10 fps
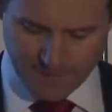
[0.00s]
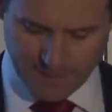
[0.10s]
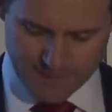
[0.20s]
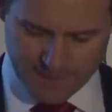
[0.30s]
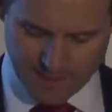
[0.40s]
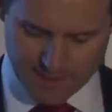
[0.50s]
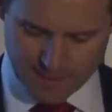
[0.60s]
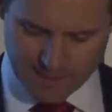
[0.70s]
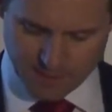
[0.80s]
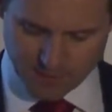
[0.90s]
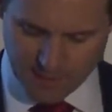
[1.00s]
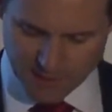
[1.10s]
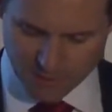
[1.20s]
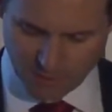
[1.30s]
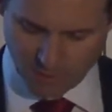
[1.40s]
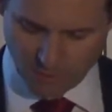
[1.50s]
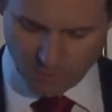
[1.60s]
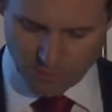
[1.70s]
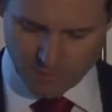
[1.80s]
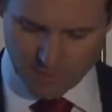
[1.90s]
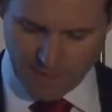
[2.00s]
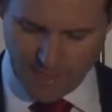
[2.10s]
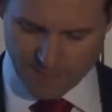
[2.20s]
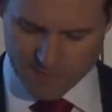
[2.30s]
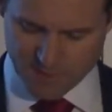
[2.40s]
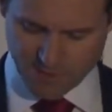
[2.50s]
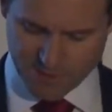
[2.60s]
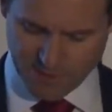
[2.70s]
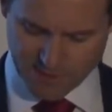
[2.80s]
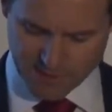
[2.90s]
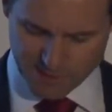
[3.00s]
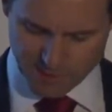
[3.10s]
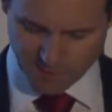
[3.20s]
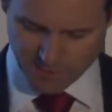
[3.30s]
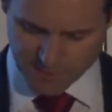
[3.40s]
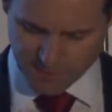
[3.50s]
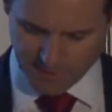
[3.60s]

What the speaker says: It's a single national law that aims to protect consumers